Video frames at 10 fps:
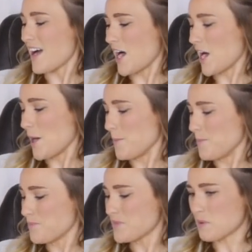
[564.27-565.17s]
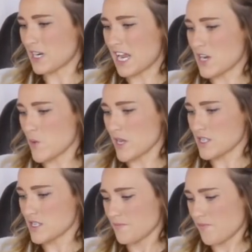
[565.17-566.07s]
But
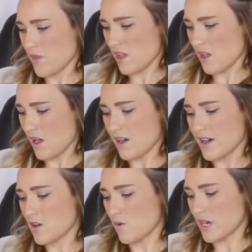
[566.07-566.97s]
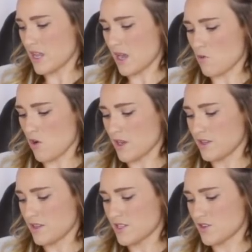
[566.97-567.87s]
anyways, I don't want to yammer
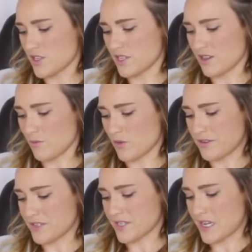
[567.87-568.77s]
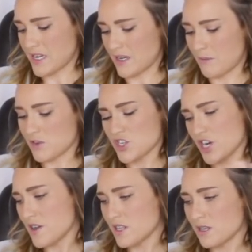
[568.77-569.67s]
on. These are just the numbers, and I'm just
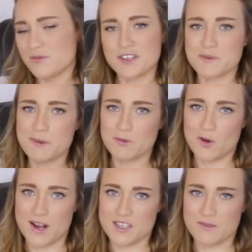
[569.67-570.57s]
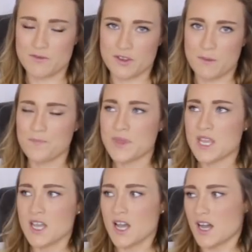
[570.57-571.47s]
sharing them because people are asking for them.
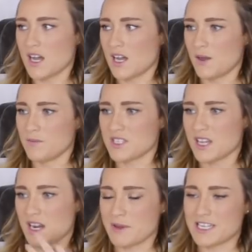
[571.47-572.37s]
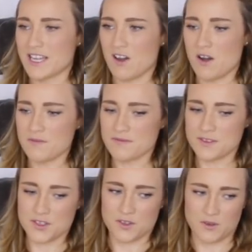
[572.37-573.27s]
It's kind of my day
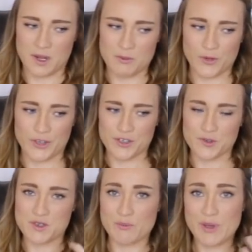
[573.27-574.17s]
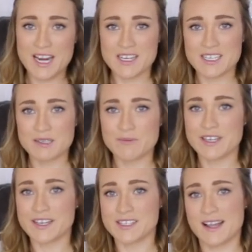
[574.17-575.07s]
off, so I'm going to do some painting
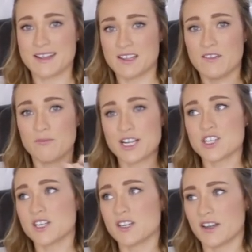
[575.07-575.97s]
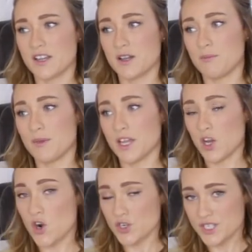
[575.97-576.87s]
because, as I've mentioned, I am
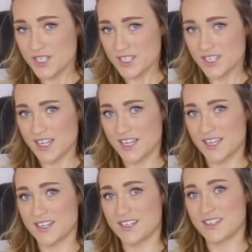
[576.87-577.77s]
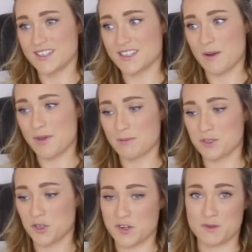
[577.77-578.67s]
an artist, and it's coming
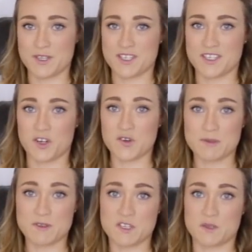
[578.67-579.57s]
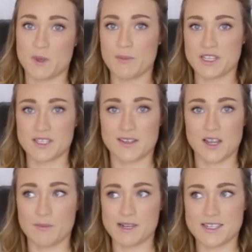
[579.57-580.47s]
up to Christmas, and Christmas is my busy
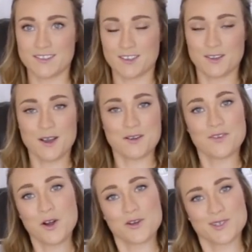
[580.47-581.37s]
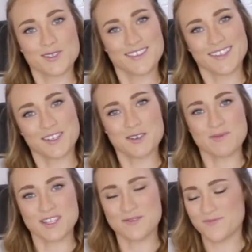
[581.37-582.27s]
time. I sell a lot of art in
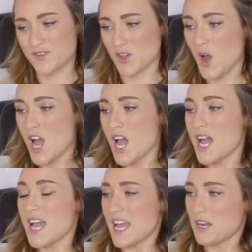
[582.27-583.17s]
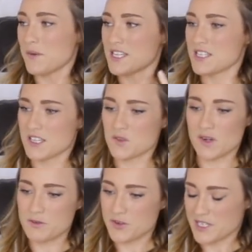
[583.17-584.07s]
Christmas. So anyways, that's
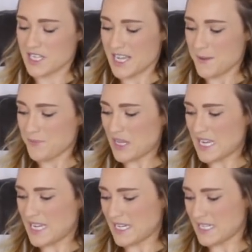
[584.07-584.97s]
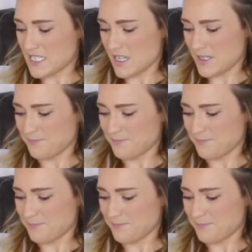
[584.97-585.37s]
what I'm doing today. And